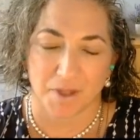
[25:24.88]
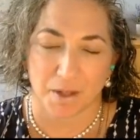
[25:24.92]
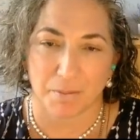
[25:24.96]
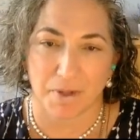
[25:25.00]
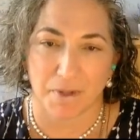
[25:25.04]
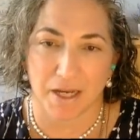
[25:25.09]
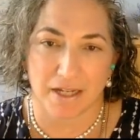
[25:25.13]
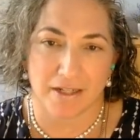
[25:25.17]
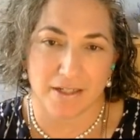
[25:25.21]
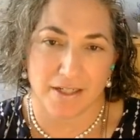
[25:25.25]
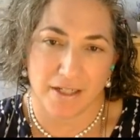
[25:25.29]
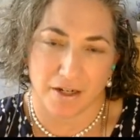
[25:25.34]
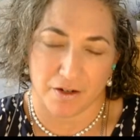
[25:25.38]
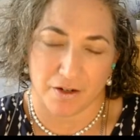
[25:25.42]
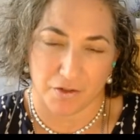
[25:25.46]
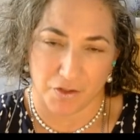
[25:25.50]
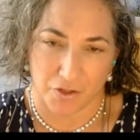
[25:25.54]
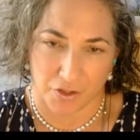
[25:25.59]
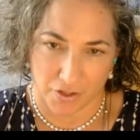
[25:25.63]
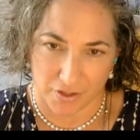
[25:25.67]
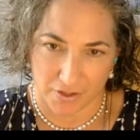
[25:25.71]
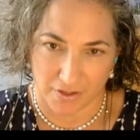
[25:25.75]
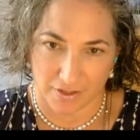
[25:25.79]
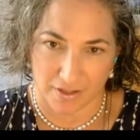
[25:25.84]
But, it's
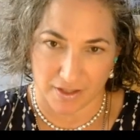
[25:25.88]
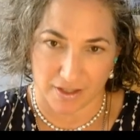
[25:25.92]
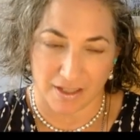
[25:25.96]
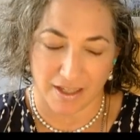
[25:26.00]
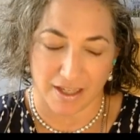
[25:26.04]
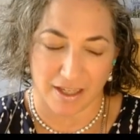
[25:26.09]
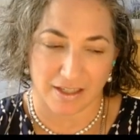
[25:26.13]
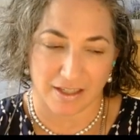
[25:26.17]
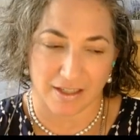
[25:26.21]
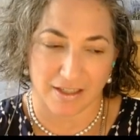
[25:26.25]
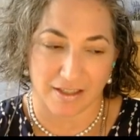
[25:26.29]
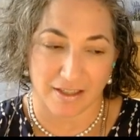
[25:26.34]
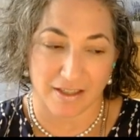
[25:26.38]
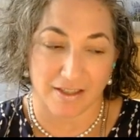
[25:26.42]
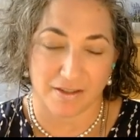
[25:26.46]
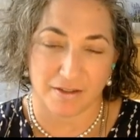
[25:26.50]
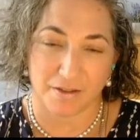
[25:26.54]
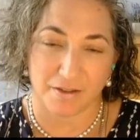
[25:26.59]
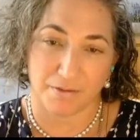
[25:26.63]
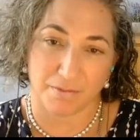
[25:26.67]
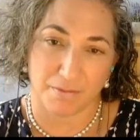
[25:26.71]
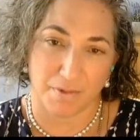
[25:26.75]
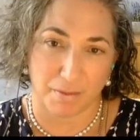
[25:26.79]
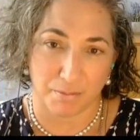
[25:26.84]
just
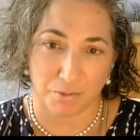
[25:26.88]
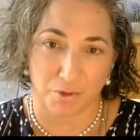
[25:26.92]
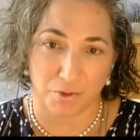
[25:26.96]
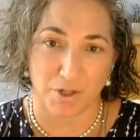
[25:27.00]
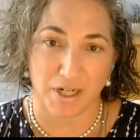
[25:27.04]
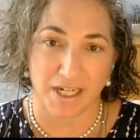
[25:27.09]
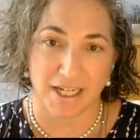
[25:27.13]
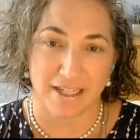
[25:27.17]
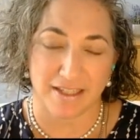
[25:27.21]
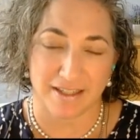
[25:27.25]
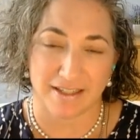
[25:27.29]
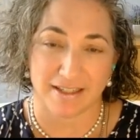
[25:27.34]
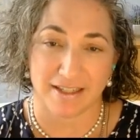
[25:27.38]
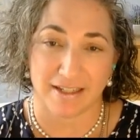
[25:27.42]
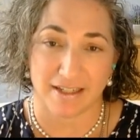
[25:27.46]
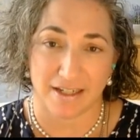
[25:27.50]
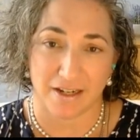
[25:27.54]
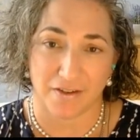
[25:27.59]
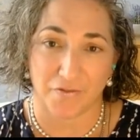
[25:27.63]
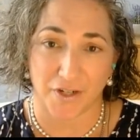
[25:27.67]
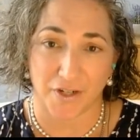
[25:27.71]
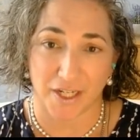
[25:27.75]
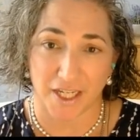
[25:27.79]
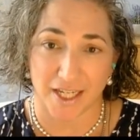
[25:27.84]
a pretty
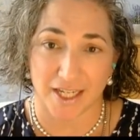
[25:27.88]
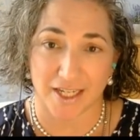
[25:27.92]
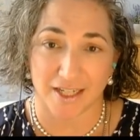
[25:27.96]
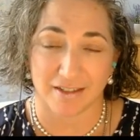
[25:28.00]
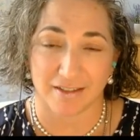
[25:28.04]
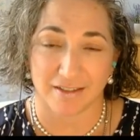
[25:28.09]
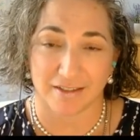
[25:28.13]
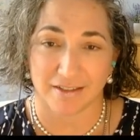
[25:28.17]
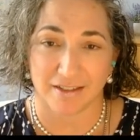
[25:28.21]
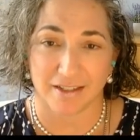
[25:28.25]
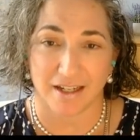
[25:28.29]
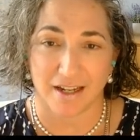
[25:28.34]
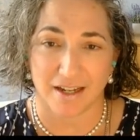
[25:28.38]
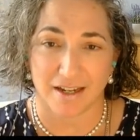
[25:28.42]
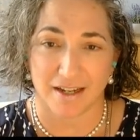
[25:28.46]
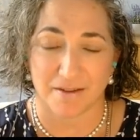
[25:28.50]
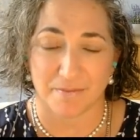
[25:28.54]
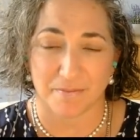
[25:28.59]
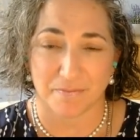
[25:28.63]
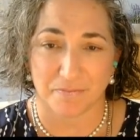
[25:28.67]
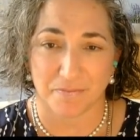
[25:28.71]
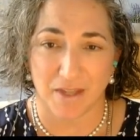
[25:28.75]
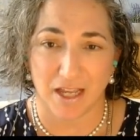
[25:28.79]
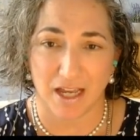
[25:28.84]
significant
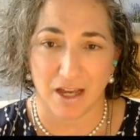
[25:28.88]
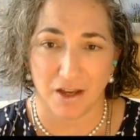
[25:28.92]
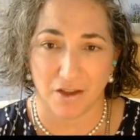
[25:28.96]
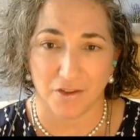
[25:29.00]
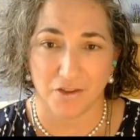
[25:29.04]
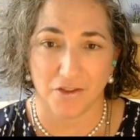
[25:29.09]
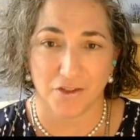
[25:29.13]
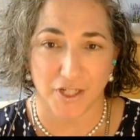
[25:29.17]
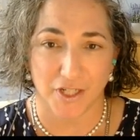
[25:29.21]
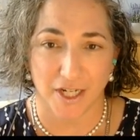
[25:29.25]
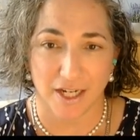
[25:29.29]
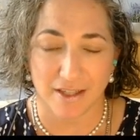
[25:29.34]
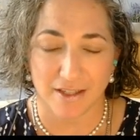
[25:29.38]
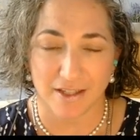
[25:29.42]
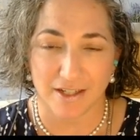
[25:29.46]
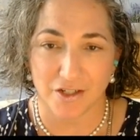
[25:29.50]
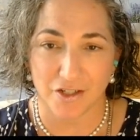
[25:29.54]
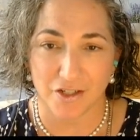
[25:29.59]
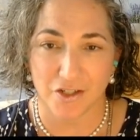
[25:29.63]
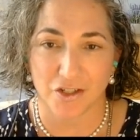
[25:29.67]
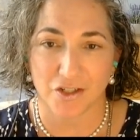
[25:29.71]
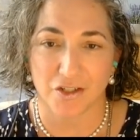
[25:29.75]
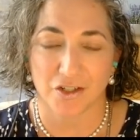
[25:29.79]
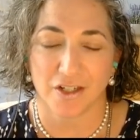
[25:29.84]
health
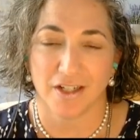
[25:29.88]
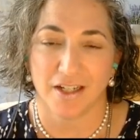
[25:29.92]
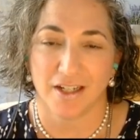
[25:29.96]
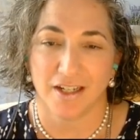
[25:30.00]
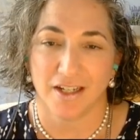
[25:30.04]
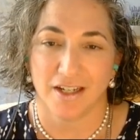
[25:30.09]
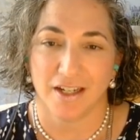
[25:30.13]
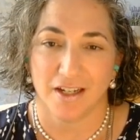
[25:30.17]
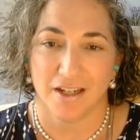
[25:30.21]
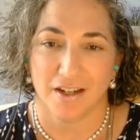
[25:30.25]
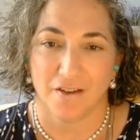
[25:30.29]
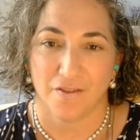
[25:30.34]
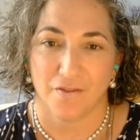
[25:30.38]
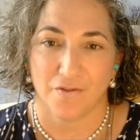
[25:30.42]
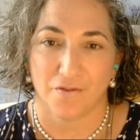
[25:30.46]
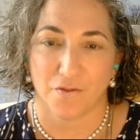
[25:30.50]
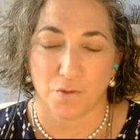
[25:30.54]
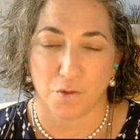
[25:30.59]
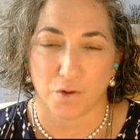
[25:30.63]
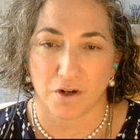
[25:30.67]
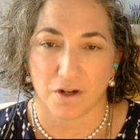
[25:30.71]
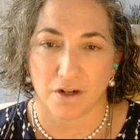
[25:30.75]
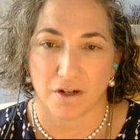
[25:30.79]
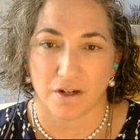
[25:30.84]
challenge
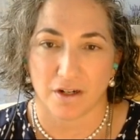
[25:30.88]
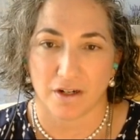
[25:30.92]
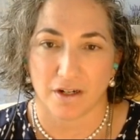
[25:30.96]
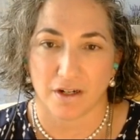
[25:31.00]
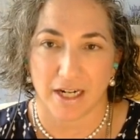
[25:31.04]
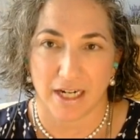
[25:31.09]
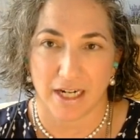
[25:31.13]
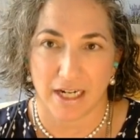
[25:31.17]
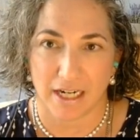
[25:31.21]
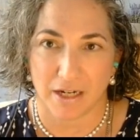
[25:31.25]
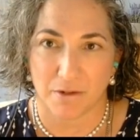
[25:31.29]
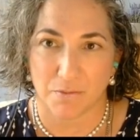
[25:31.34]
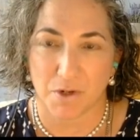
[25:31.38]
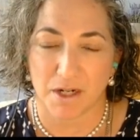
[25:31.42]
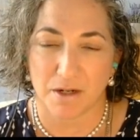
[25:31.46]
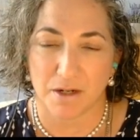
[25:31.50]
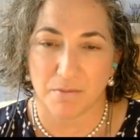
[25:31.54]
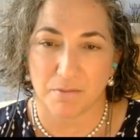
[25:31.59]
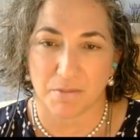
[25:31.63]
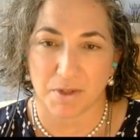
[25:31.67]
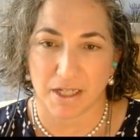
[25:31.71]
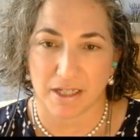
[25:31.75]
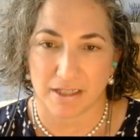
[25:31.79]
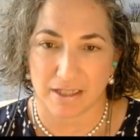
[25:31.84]
for
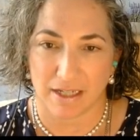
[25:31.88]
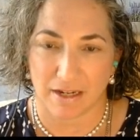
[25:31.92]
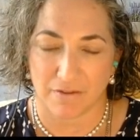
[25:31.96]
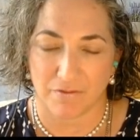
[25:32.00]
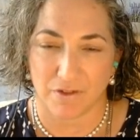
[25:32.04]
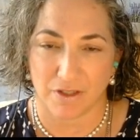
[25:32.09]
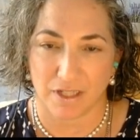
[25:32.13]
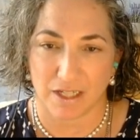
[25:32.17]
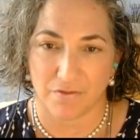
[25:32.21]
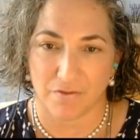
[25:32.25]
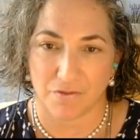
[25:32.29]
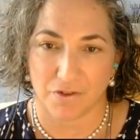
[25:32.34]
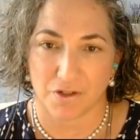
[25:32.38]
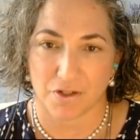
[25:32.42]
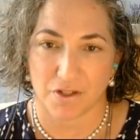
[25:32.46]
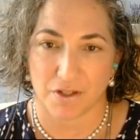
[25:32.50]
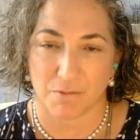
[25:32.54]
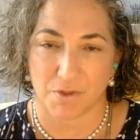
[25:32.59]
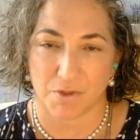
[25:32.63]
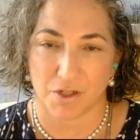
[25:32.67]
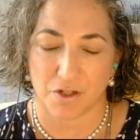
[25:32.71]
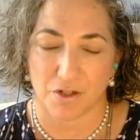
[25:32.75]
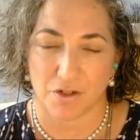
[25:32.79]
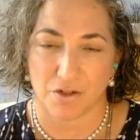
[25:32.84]
anyone, but definitely for
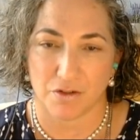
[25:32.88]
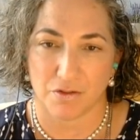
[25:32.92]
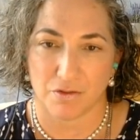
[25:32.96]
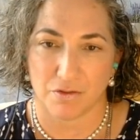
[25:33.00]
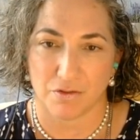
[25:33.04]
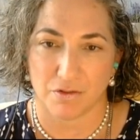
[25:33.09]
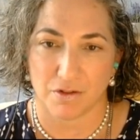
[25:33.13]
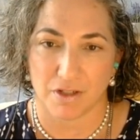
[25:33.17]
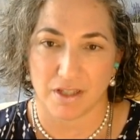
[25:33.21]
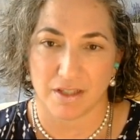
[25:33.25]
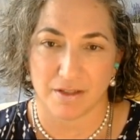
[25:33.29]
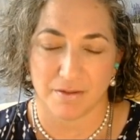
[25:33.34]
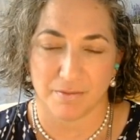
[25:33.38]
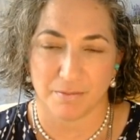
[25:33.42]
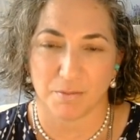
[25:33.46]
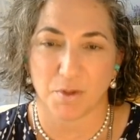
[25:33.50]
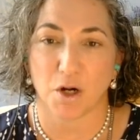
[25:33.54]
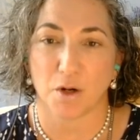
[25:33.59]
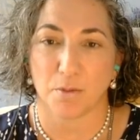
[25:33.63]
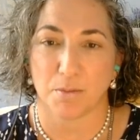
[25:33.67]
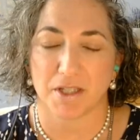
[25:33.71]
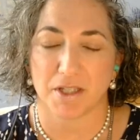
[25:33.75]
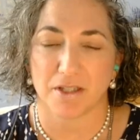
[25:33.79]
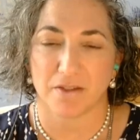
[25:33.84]
someone who is
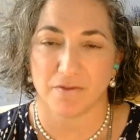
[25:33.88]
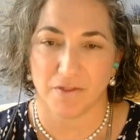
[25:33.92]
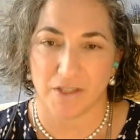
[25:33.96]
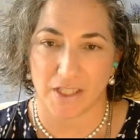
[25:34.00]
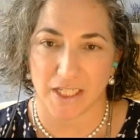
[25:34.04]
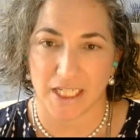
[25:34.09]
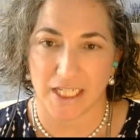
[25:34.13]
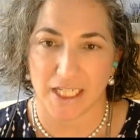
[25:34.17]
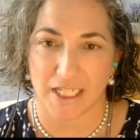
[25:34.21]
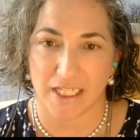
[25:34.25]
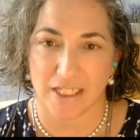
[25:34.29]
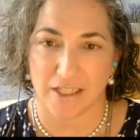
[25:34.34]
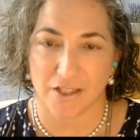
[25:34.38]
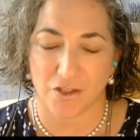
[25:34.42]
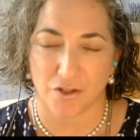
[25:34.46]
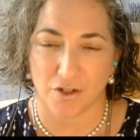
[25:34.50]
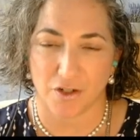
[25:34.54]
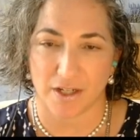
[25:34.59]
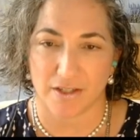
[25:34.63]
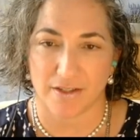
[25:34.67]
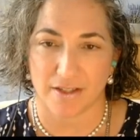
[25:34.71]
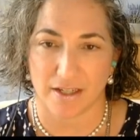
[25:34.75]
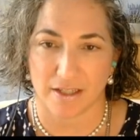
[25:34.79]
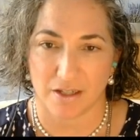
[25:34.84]
purposefully
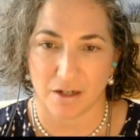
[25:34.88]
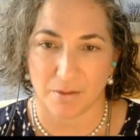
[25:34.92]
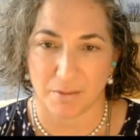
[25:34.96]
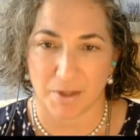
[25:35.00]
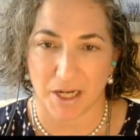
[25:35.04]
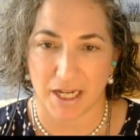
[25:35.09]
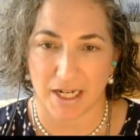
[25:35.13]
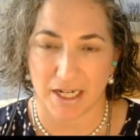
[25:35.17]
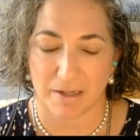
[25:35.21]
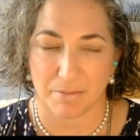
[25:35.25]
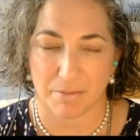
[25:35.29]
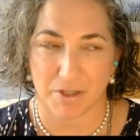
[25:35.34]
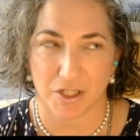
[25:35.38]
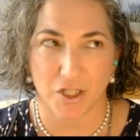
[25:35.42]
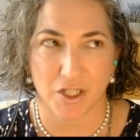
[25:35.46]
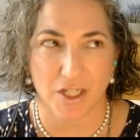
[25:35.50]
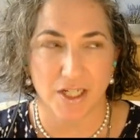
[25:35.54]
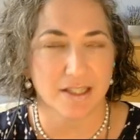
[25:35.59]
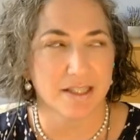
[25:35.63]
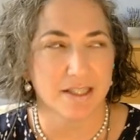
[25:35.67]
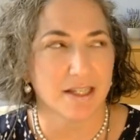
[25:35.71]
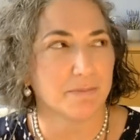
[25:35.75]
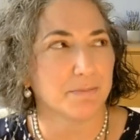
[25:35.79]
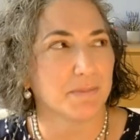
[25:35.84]
stressing their body. But
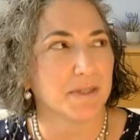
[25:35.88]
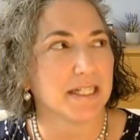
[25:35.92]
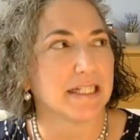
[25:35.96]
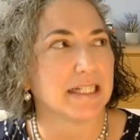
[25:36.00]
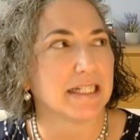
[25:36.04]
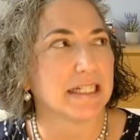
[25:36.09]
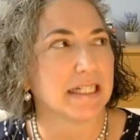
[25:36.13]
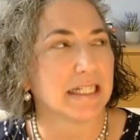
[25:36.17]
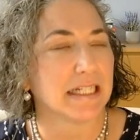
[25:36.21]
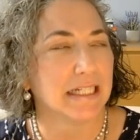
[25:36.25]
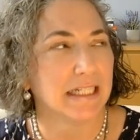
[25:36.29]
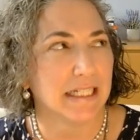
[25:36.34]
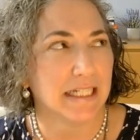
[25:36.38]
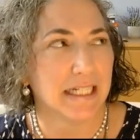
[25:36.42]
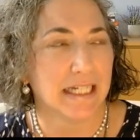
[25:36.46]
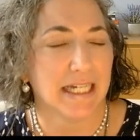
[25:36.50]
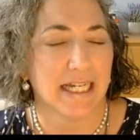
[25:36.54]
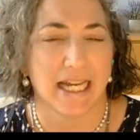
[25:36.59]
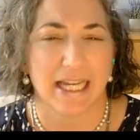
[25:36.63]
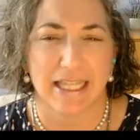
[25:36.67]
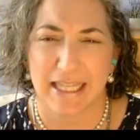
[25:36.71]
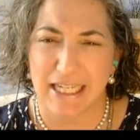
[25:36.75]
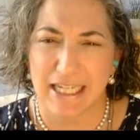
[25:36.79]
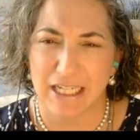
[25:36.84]
she's up in,
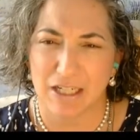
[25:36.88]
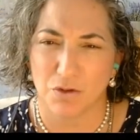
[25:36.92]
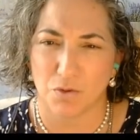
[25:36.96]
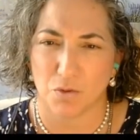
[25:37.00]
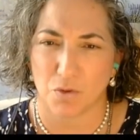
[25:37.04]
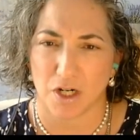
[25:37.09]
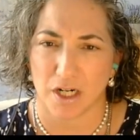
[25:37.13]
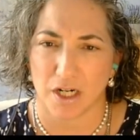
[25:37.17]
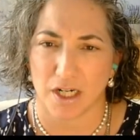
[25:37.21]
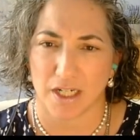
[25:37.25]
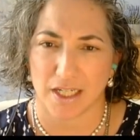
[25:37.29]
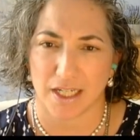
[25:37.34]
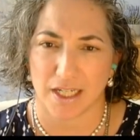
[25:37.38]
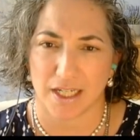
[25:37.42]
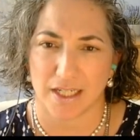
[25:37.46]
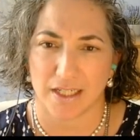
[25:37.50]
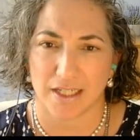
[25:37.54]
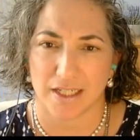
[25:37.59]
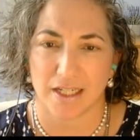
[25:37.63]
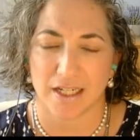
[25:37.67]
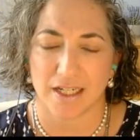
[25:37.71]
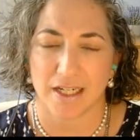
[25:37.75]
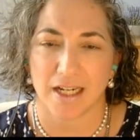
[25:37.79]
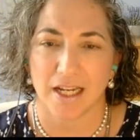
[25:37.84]
I think,
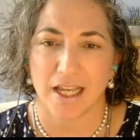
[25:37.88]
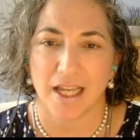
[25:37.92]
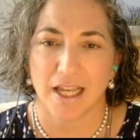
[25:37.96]
Oregon.